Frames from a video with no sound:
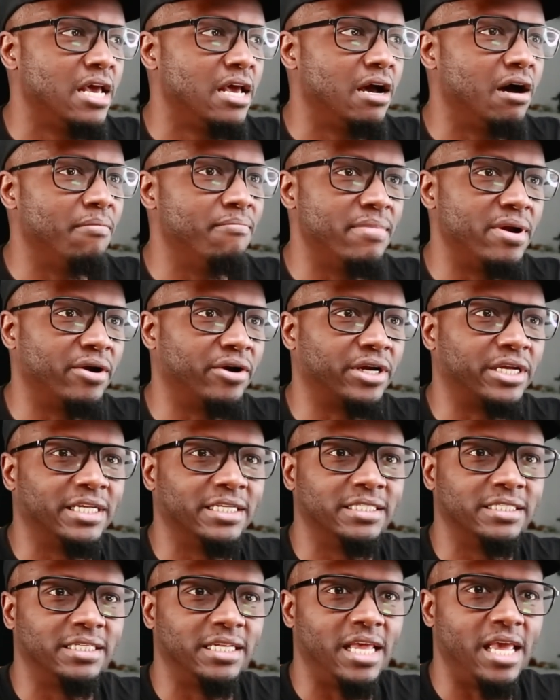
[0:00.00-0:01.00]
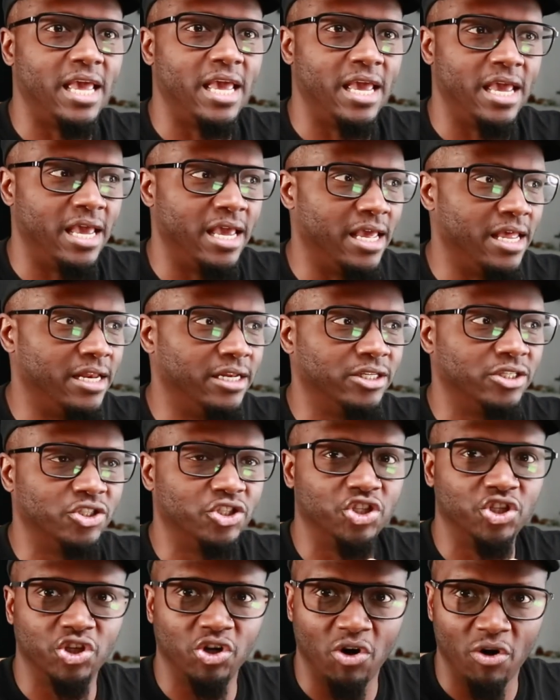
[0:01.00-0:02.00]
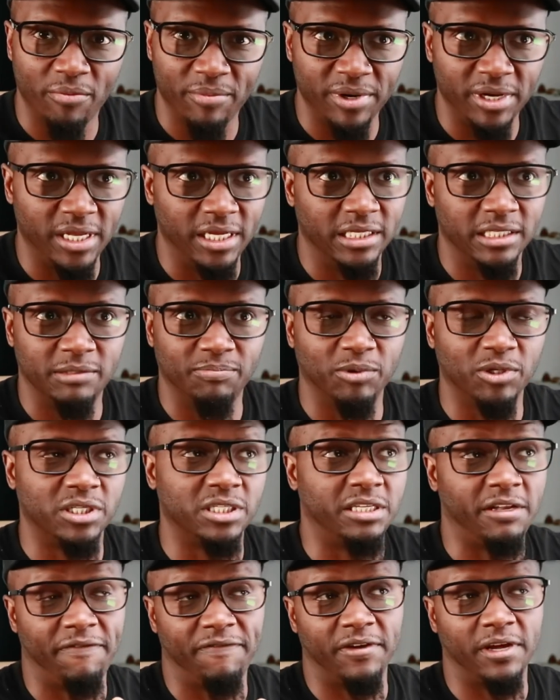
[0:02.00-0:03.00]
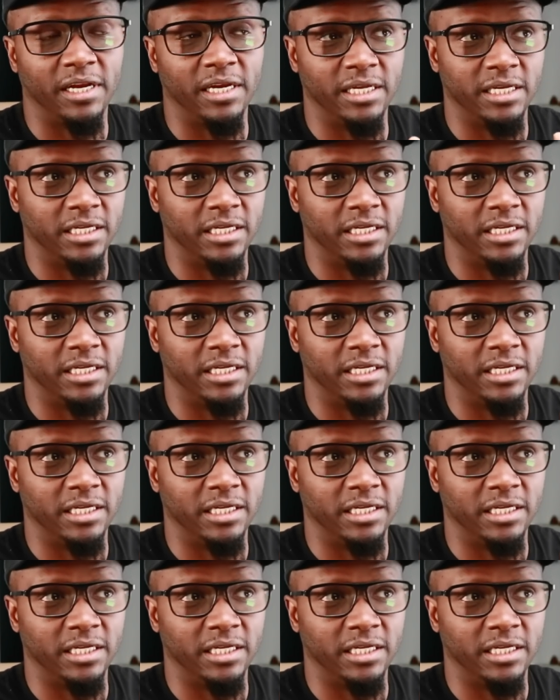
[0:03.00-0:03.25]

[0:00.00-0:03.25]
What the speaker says: Americans in Germany specifically,